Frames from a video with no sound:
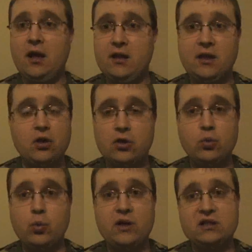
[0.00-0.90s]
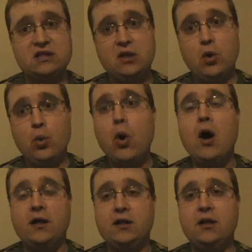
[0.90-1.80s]
and they couldn't win a single
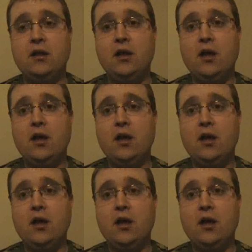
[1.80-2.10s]
one.